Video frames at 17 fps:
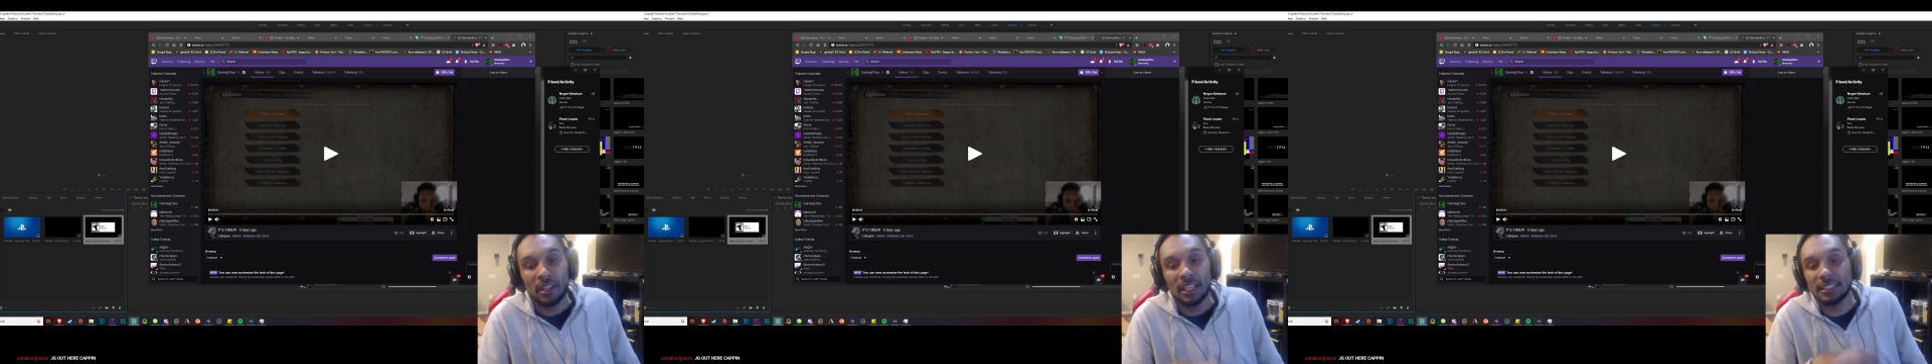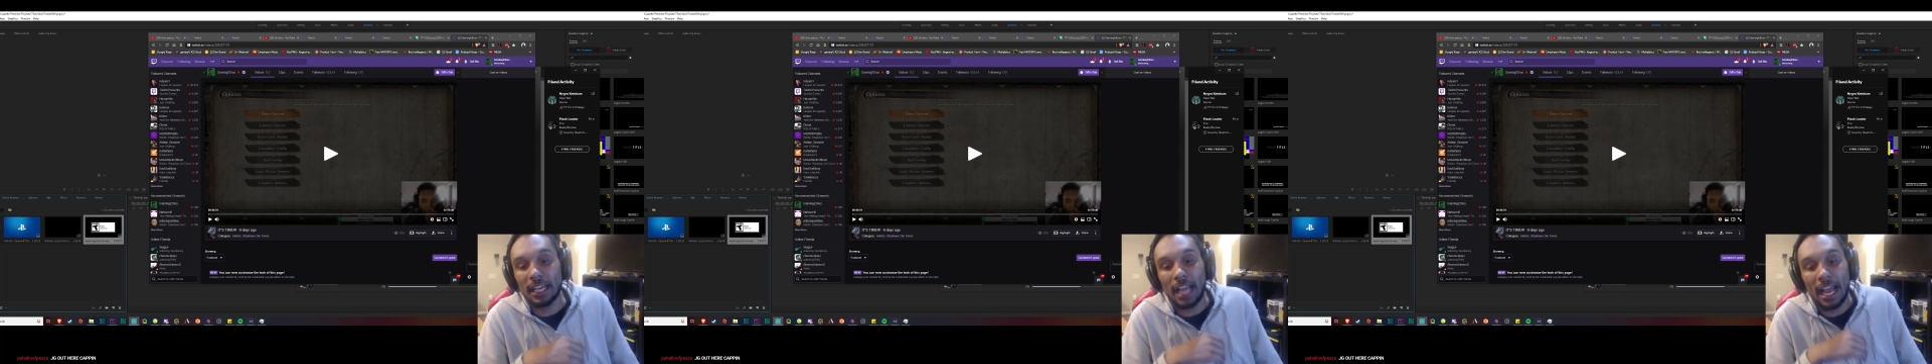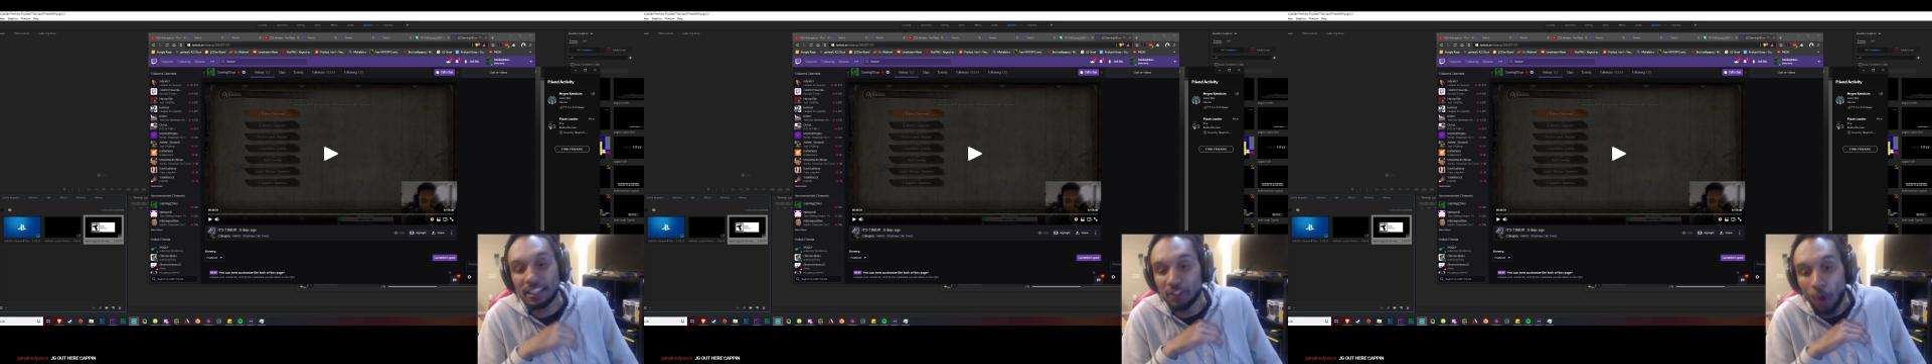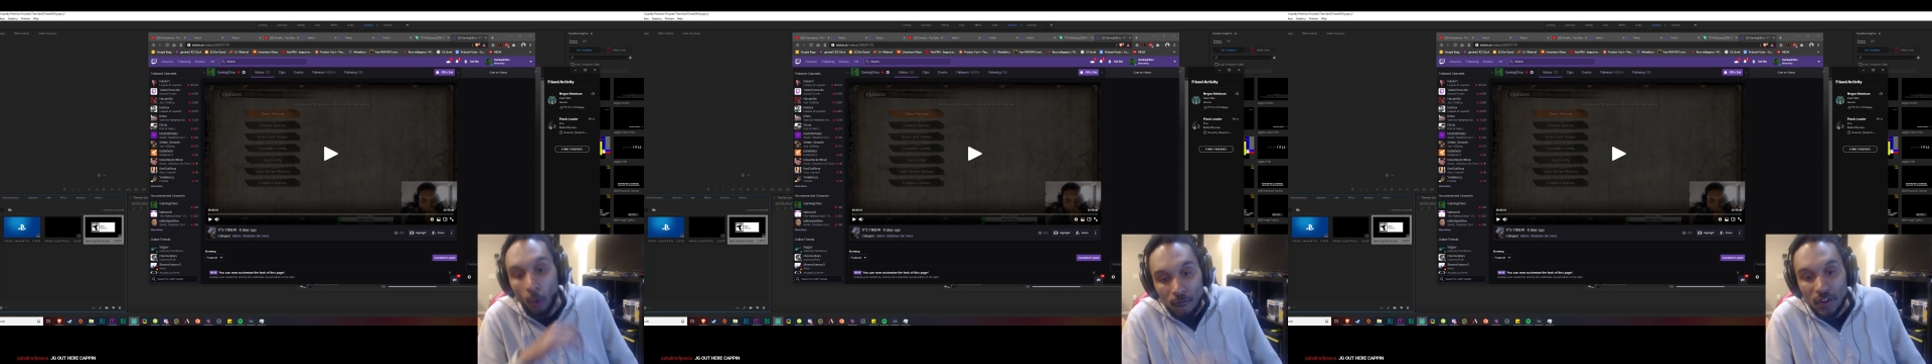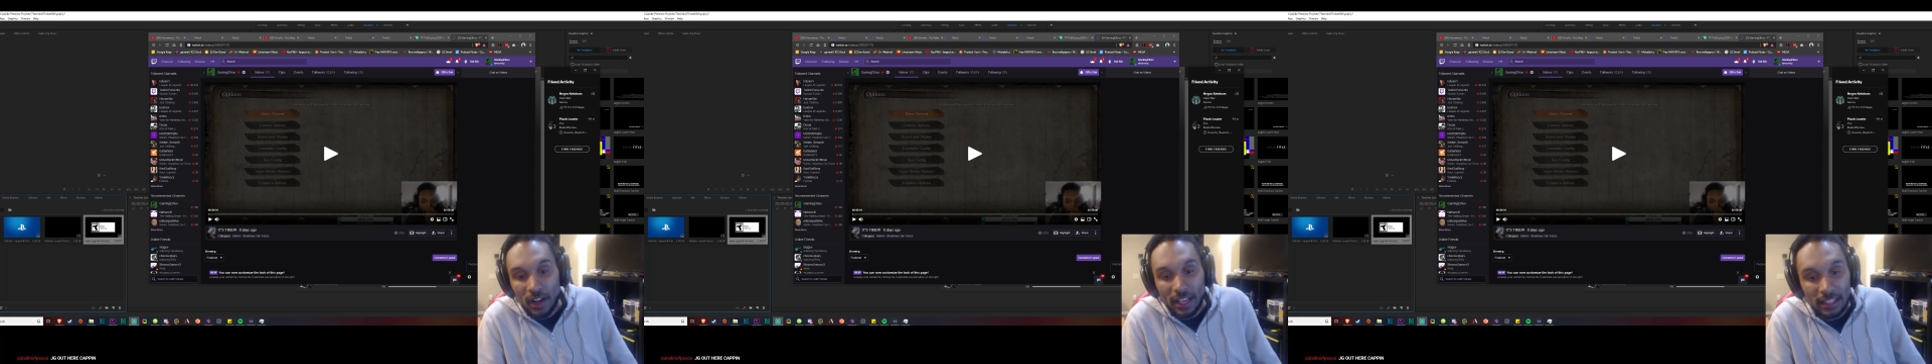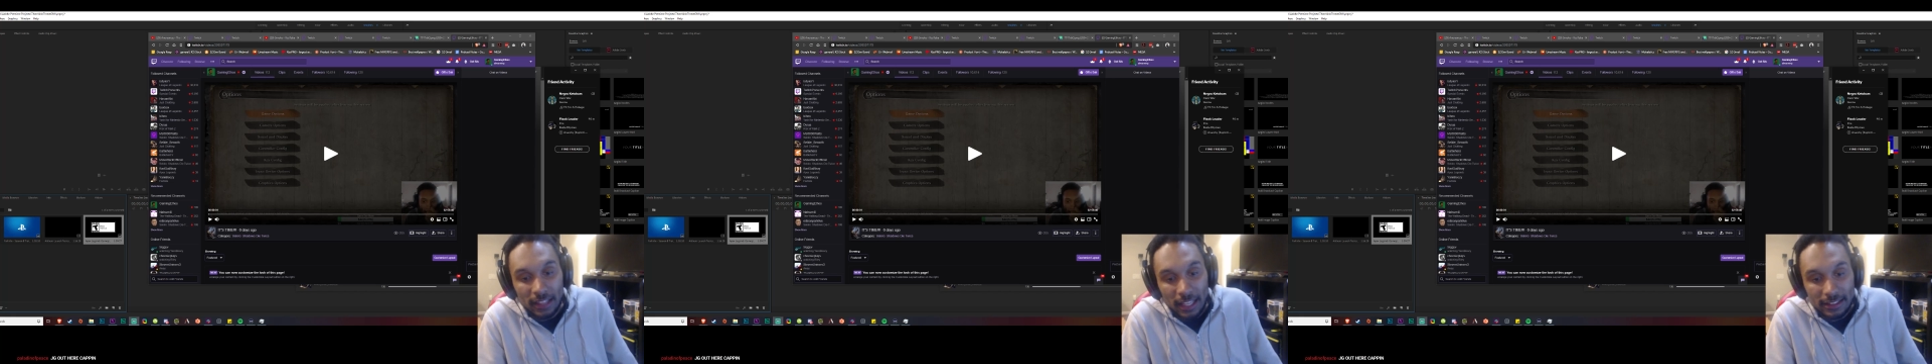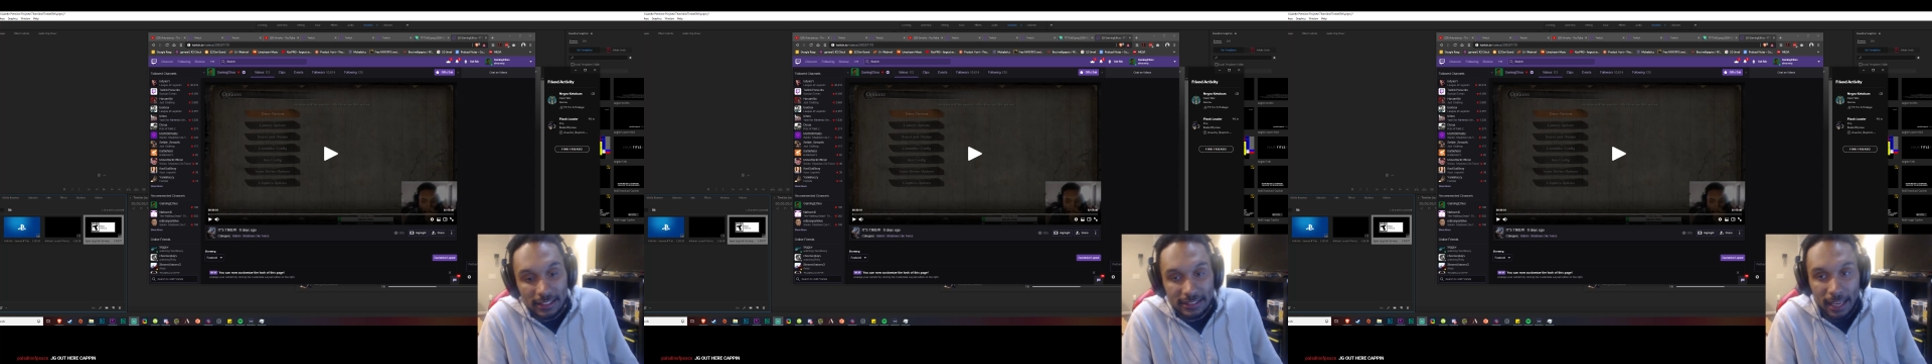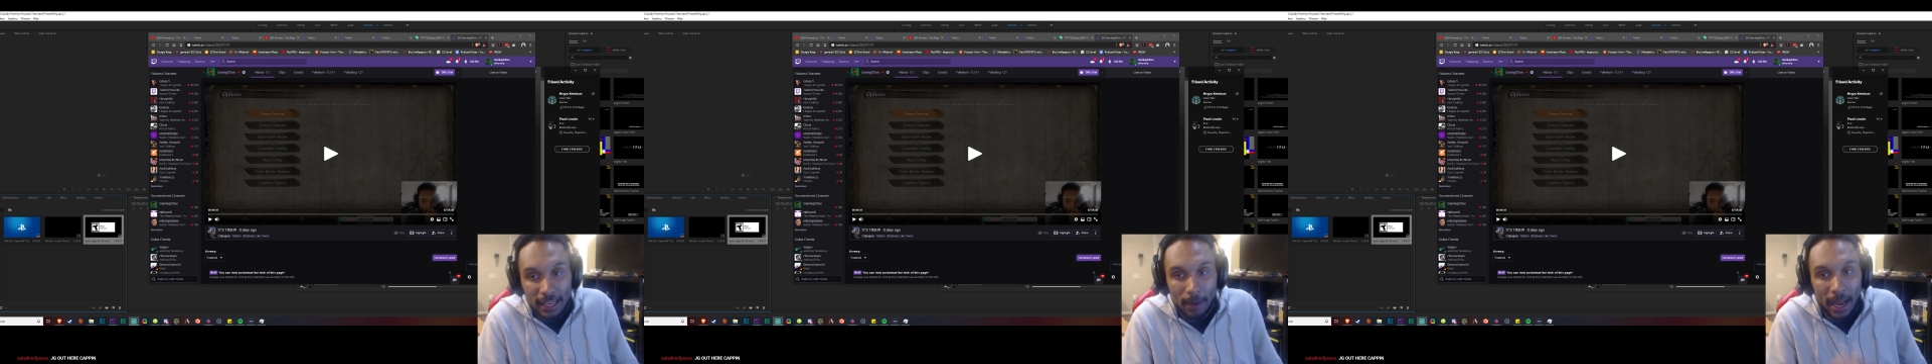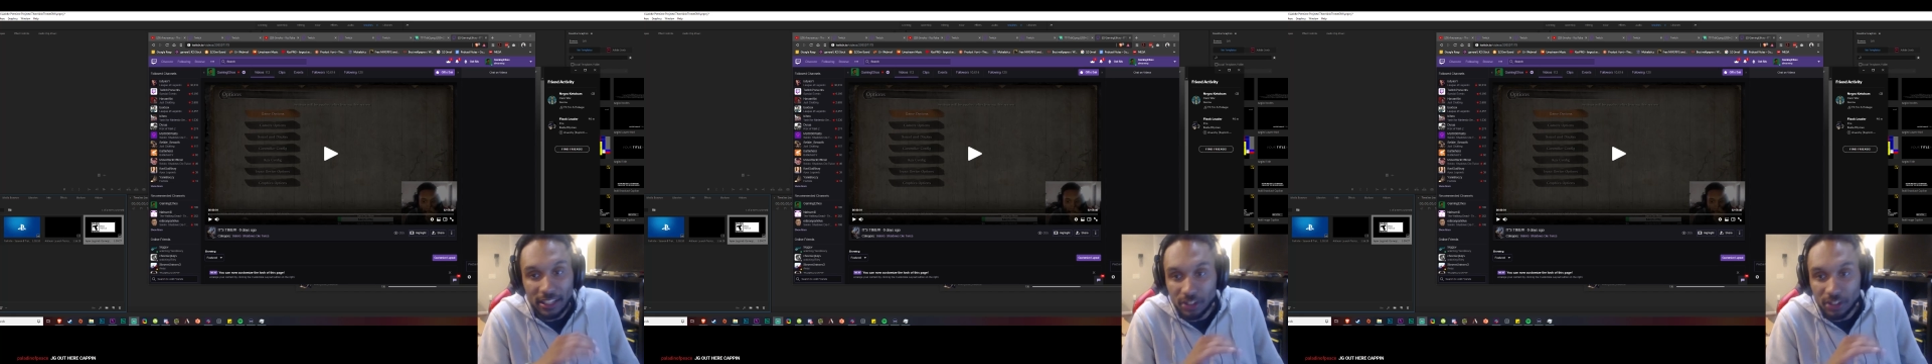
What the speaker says: He's like, I don't fucking like the stamina,